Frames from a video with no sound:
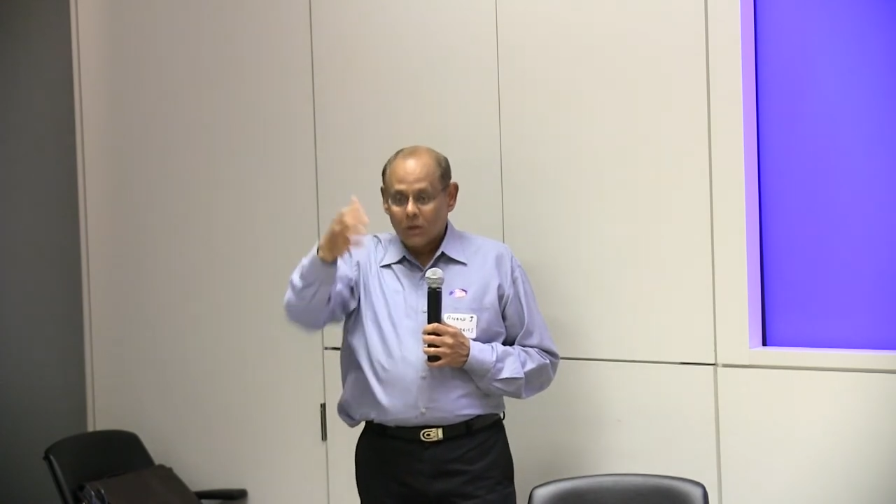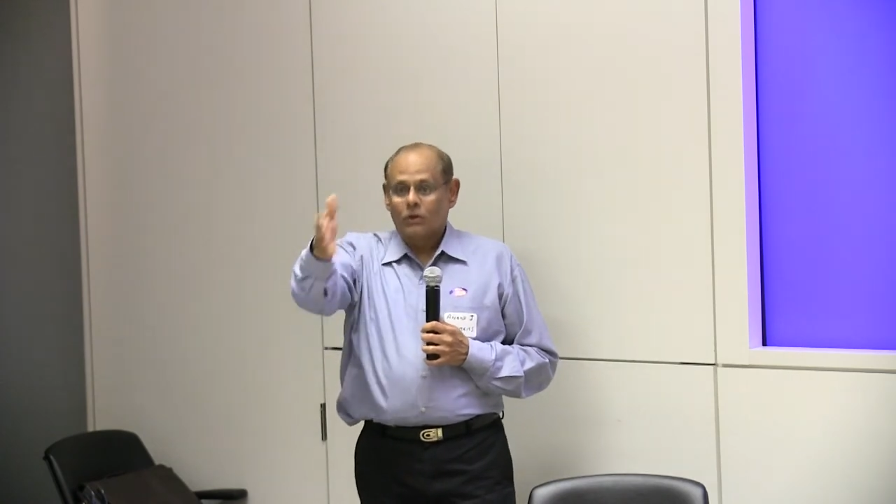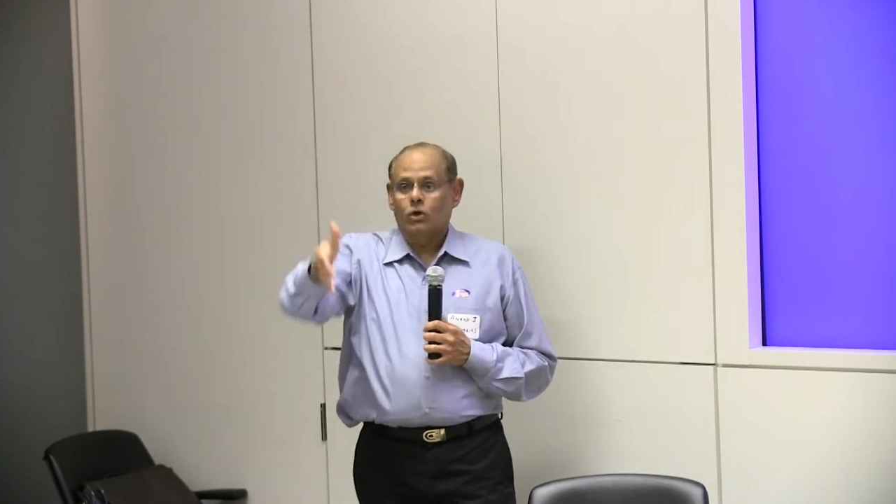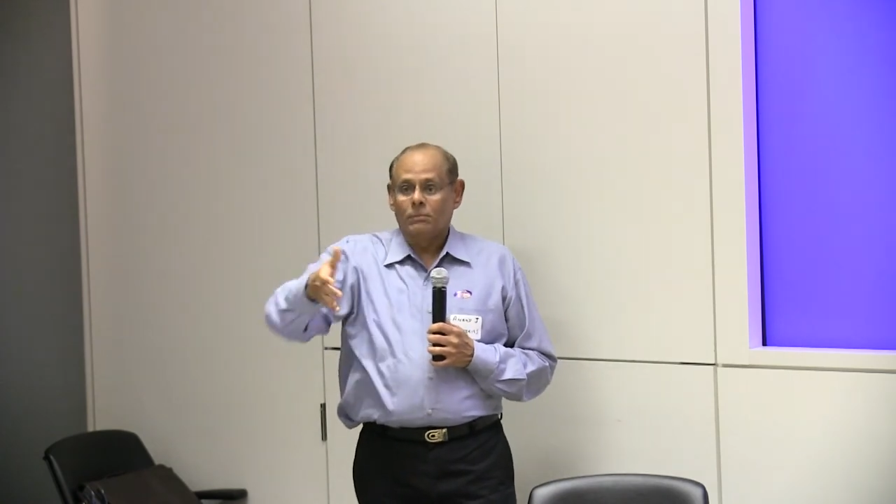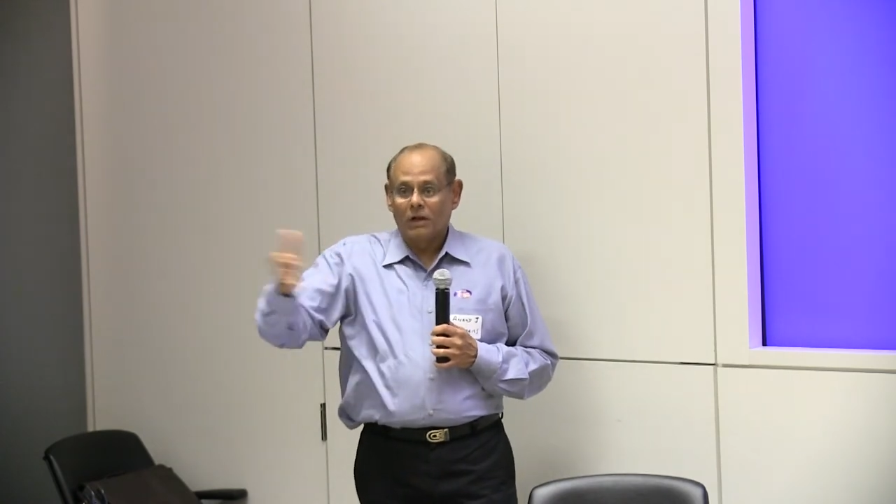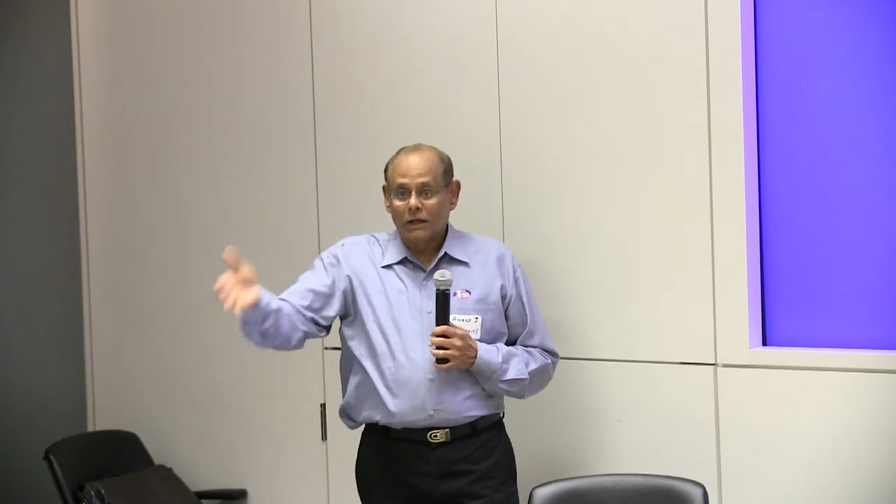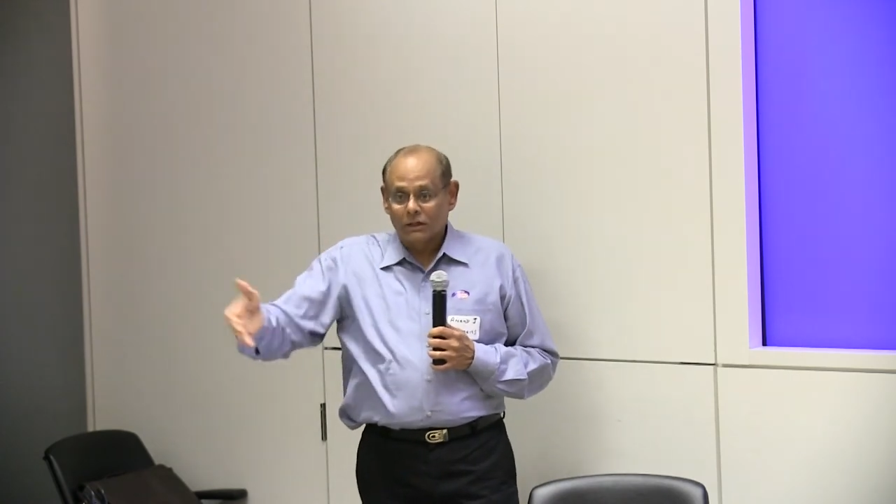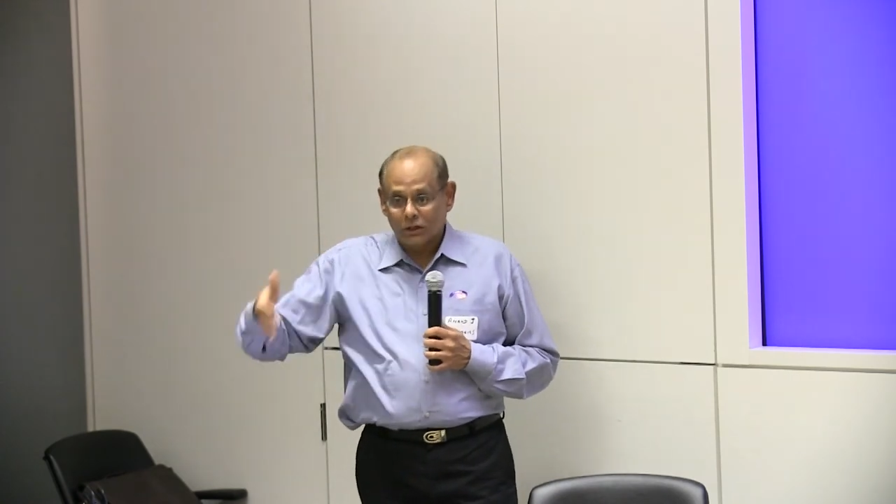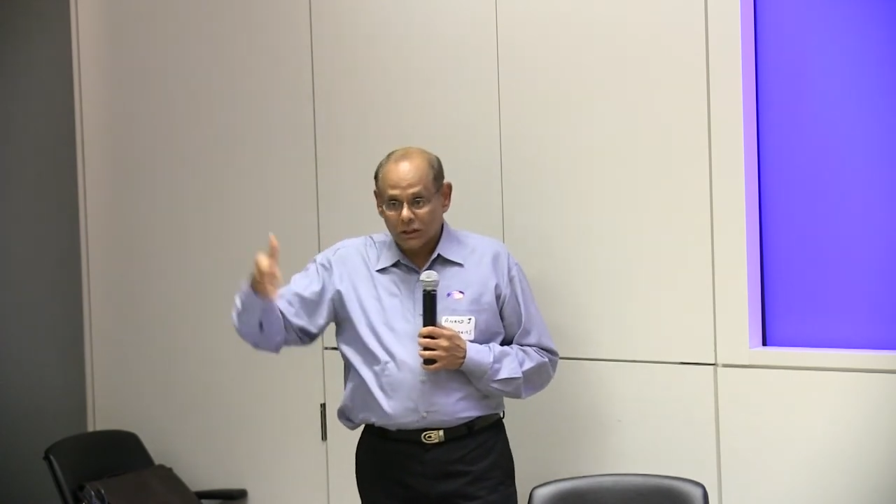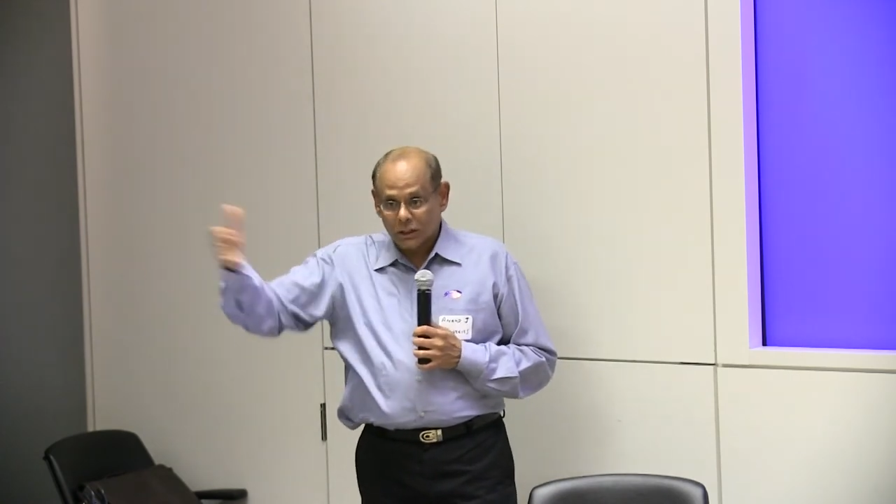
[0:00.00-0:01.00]
It could be
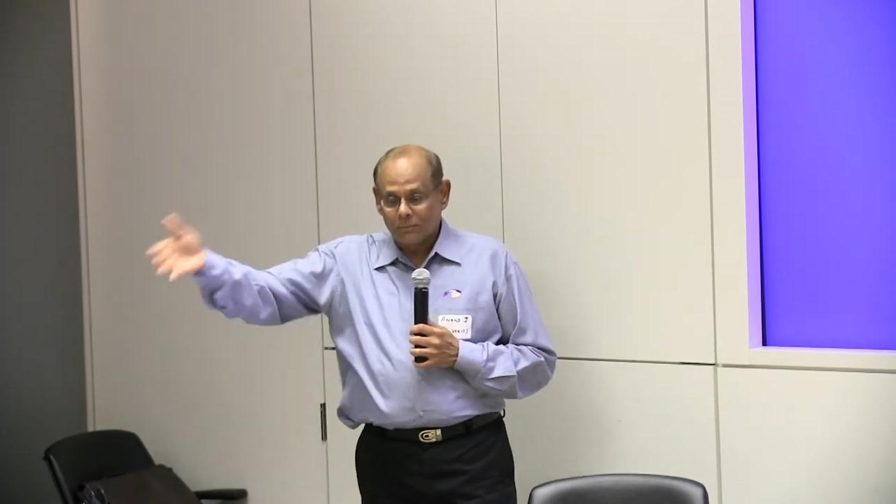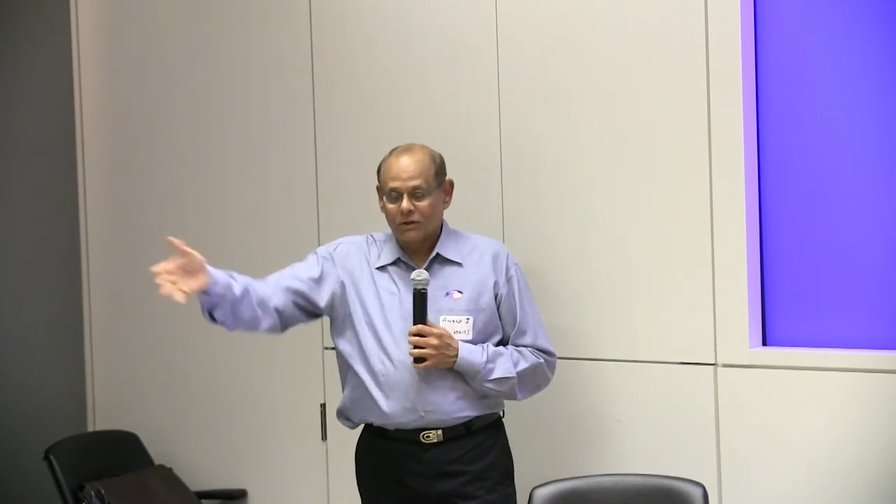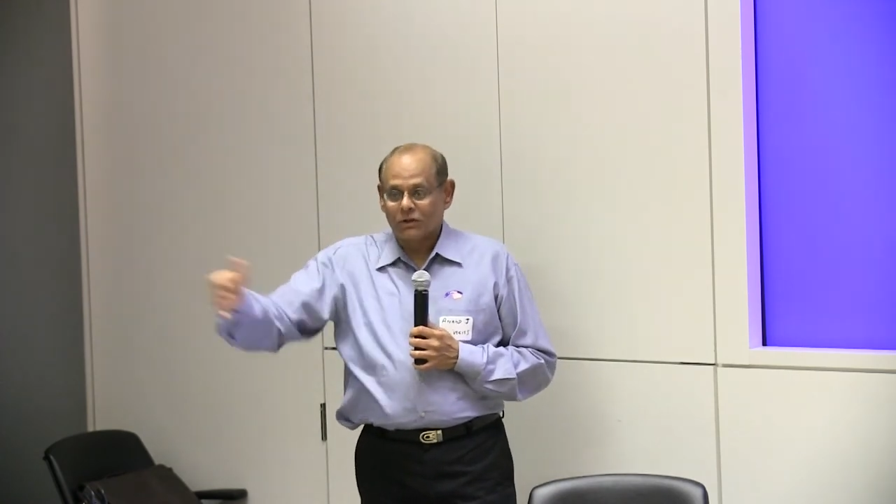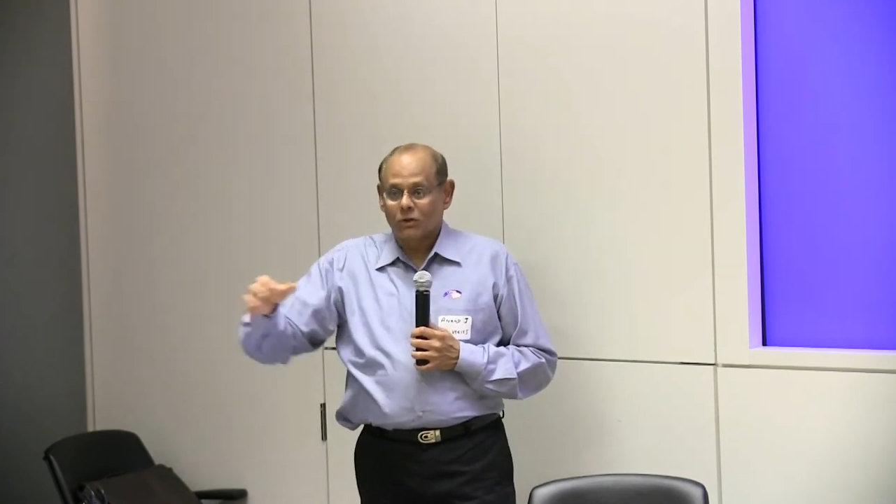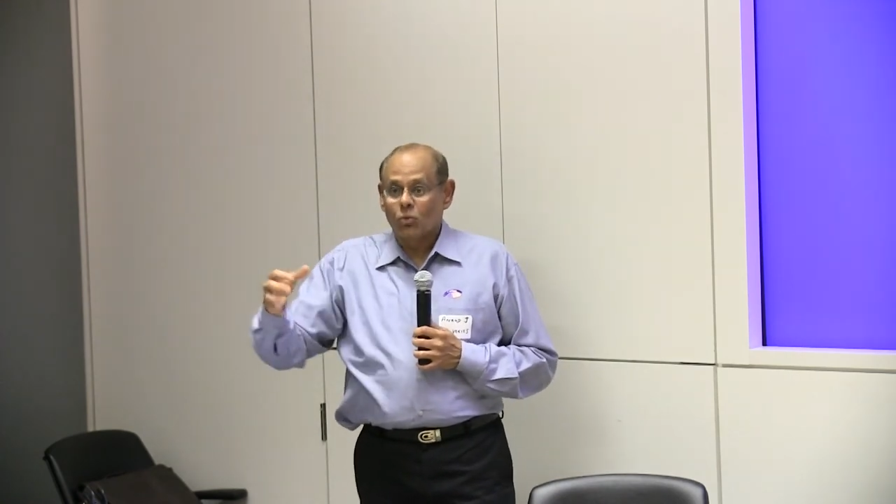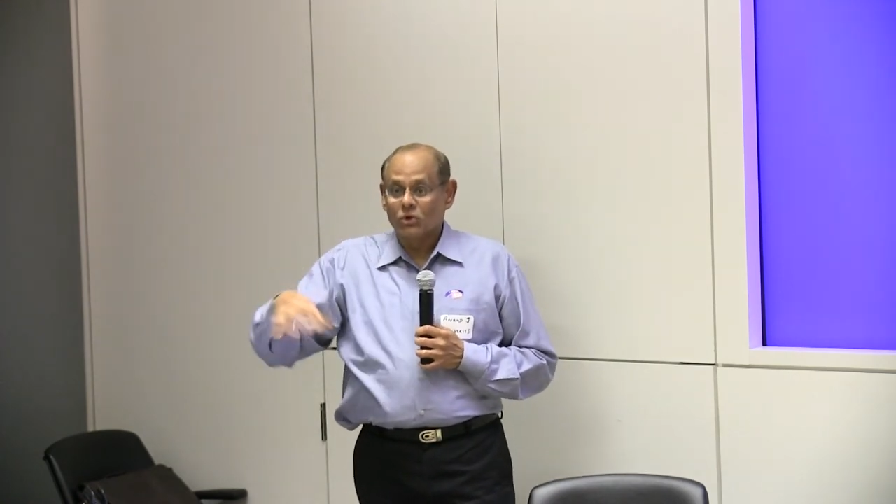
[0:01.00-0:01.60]
LinkedIn, it can be a thing.